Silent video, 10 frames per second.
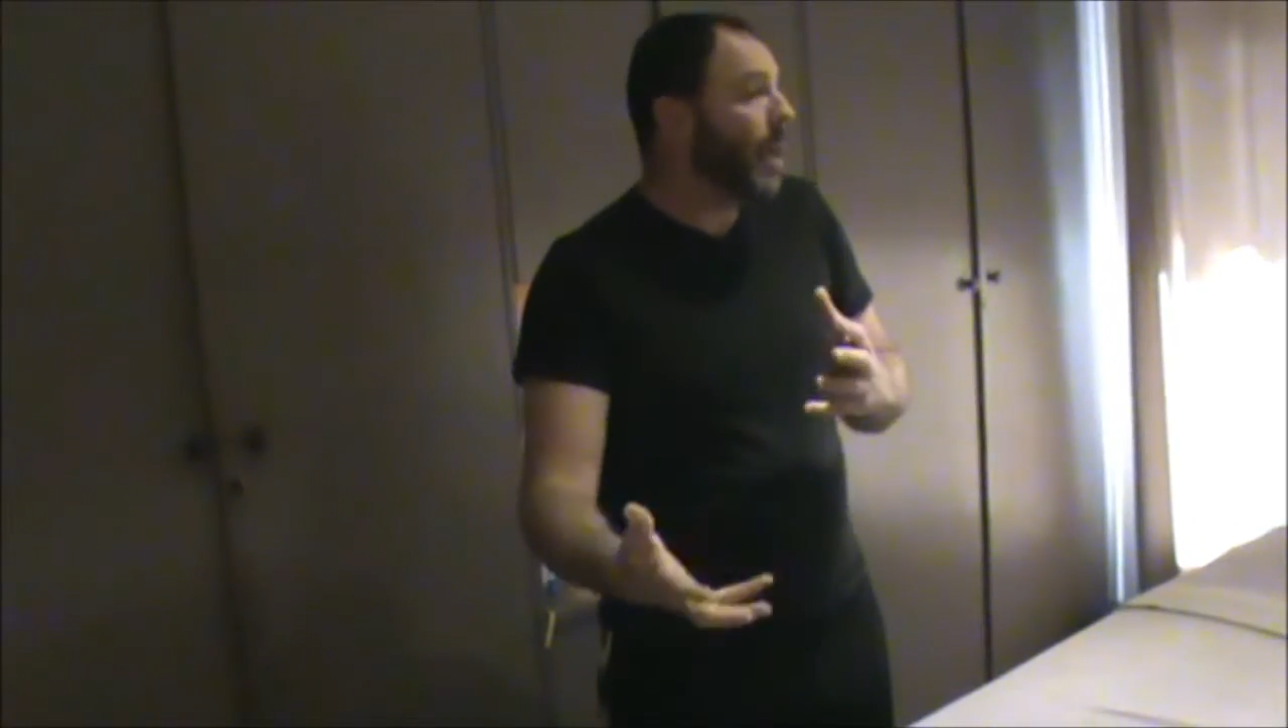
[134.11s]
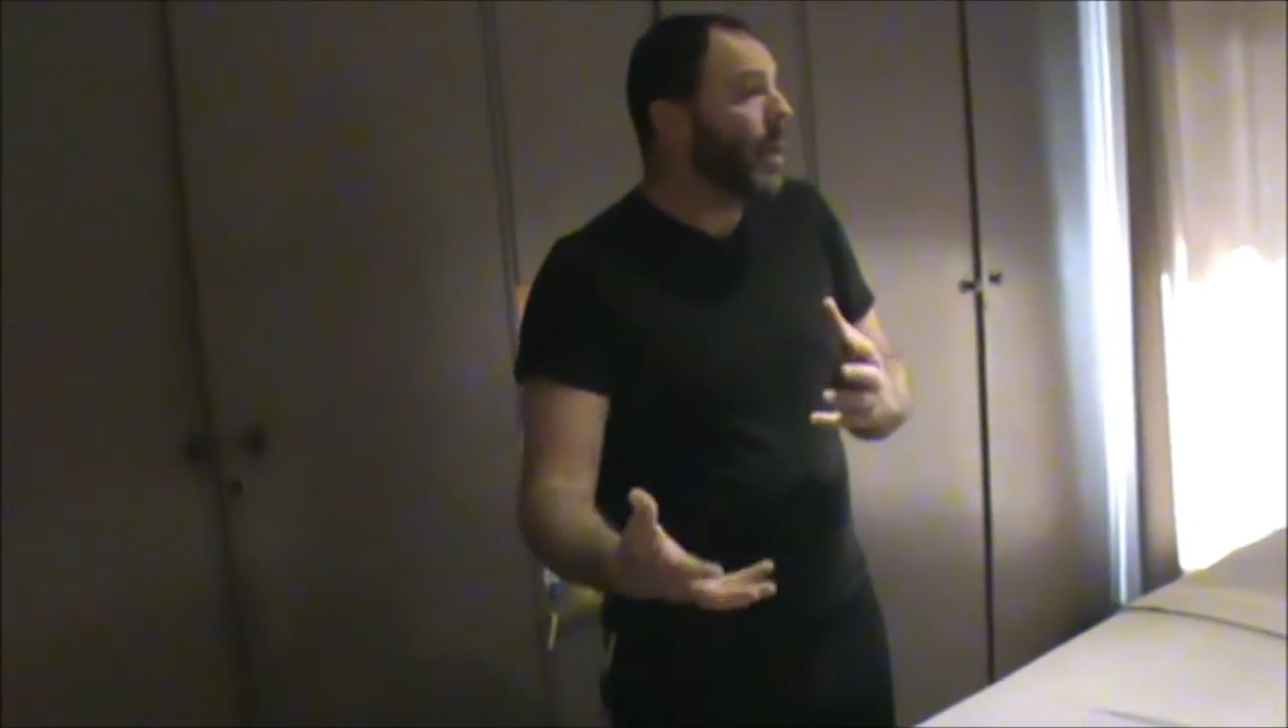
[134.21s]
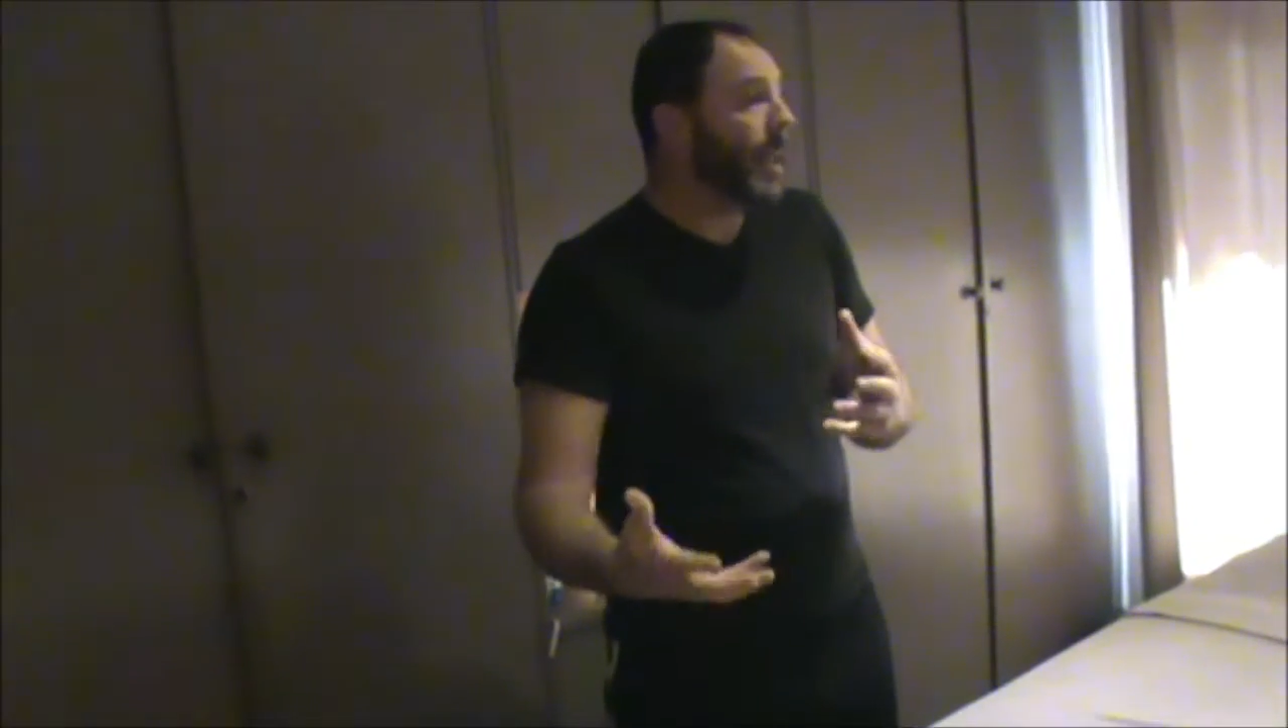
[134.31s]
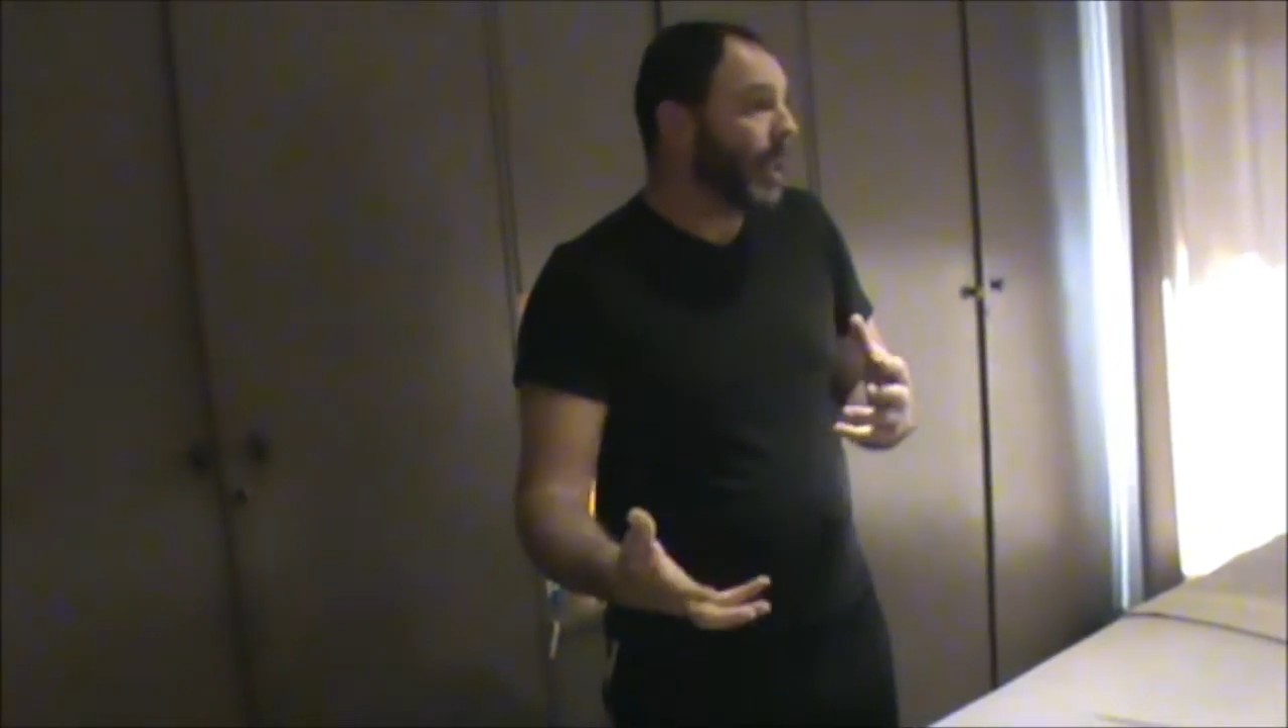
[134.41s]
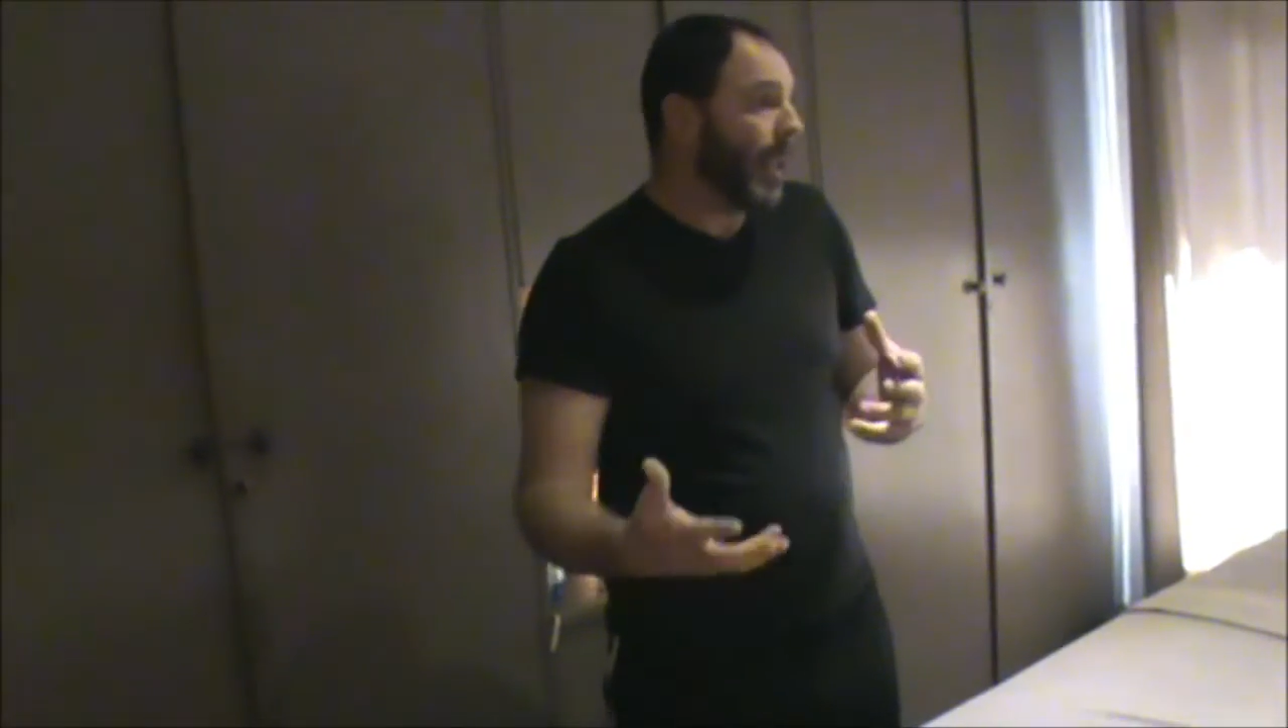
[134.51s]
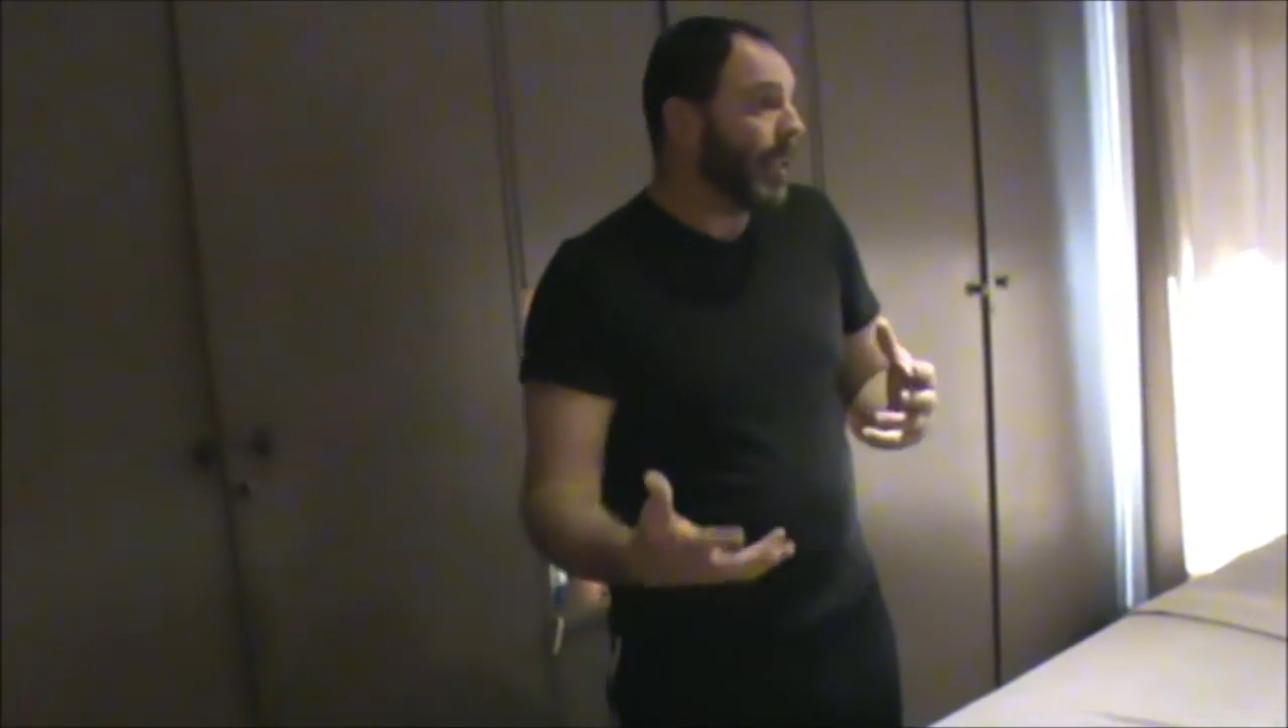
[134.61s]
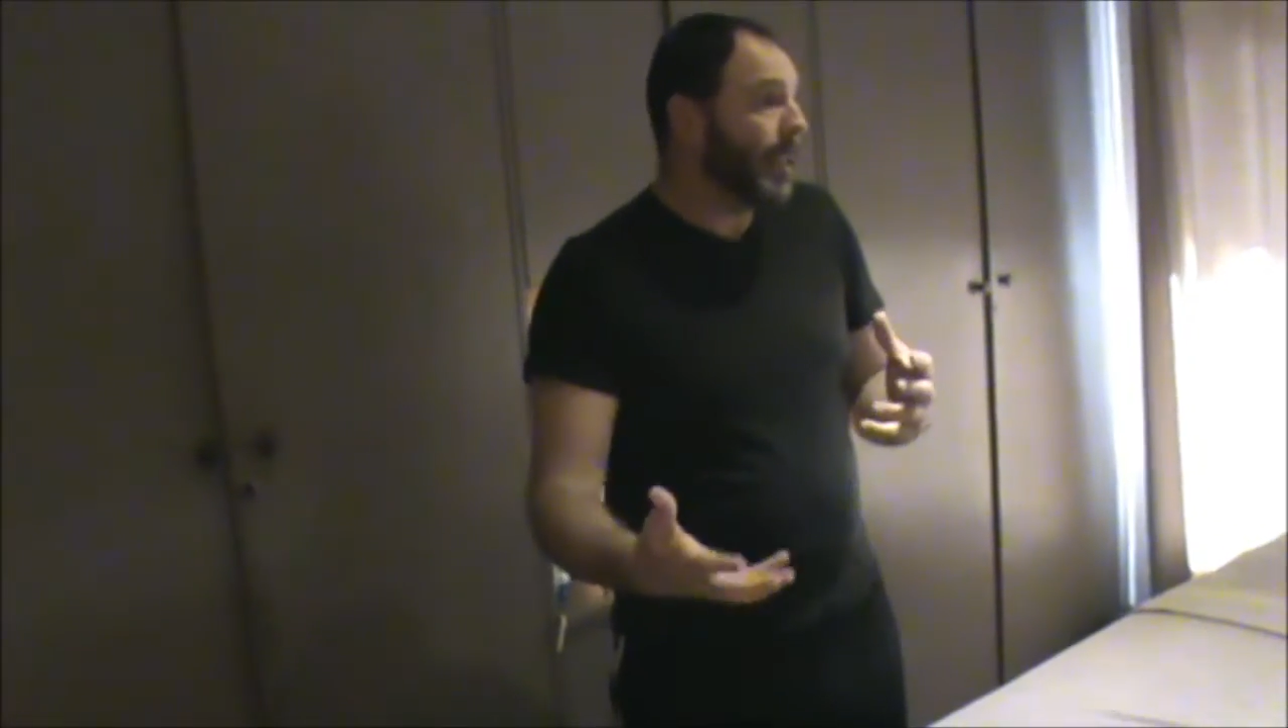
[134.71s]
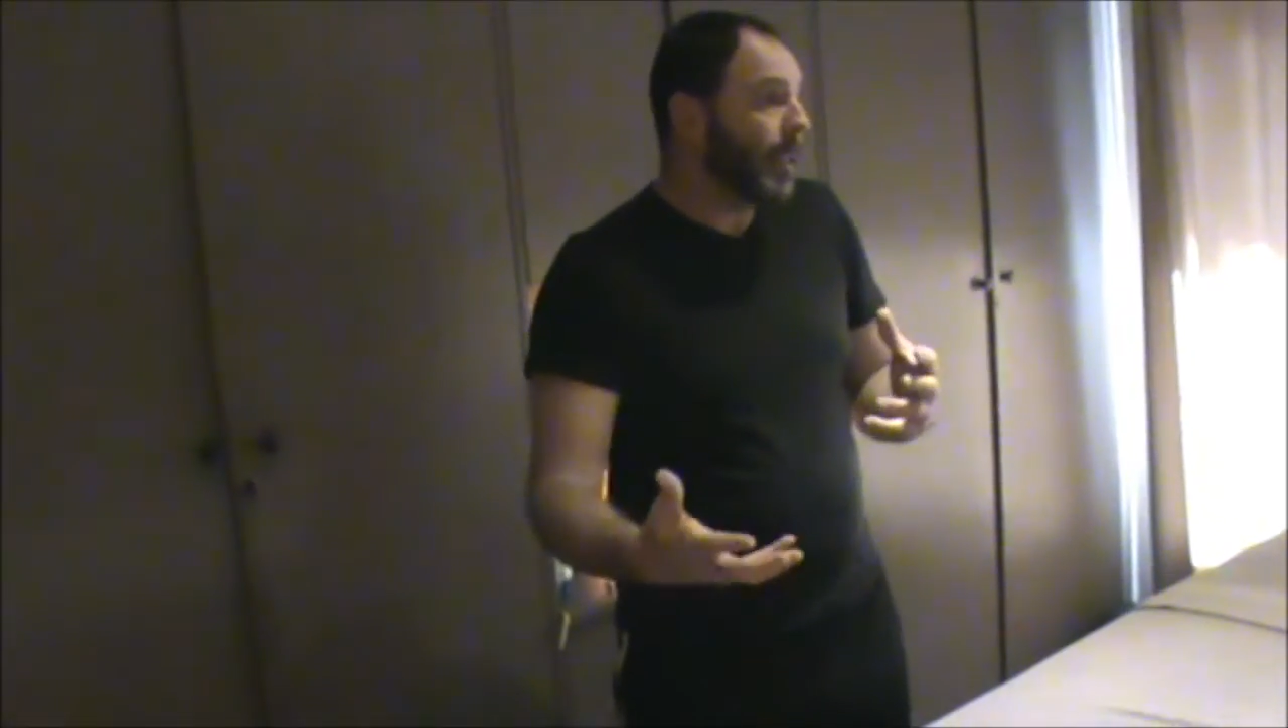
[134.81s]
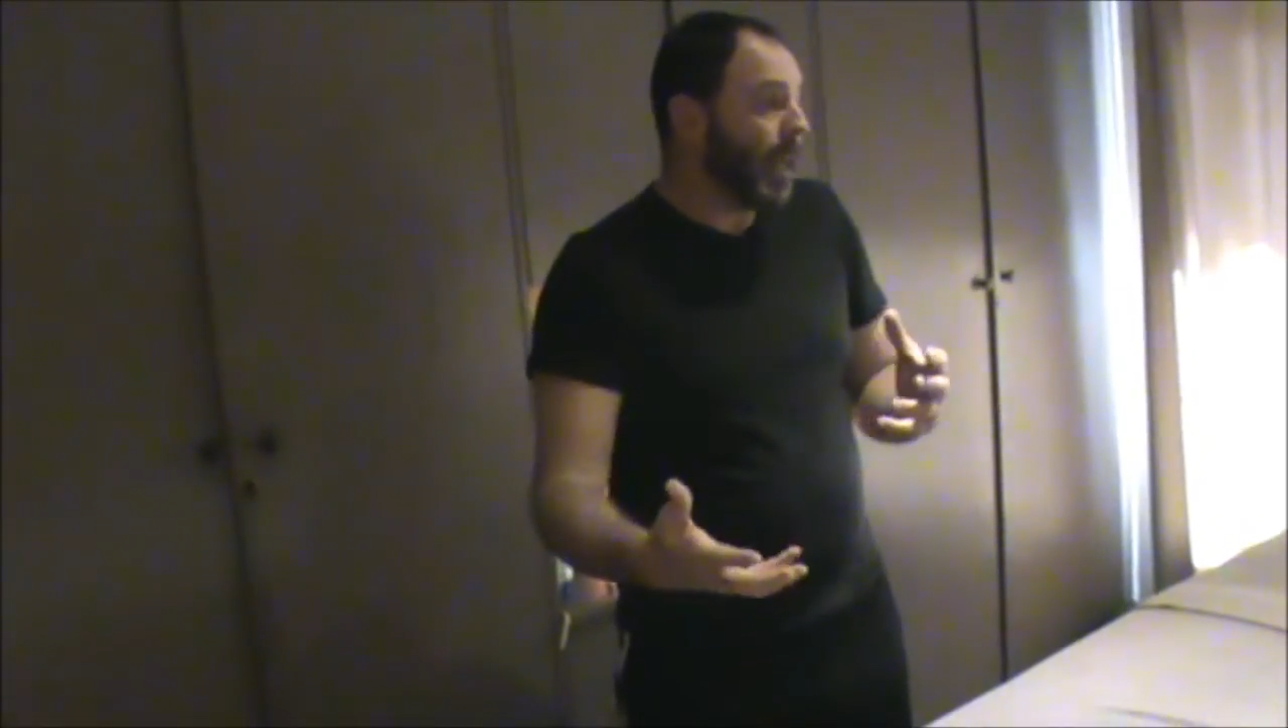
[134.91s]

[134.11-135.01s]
area that gets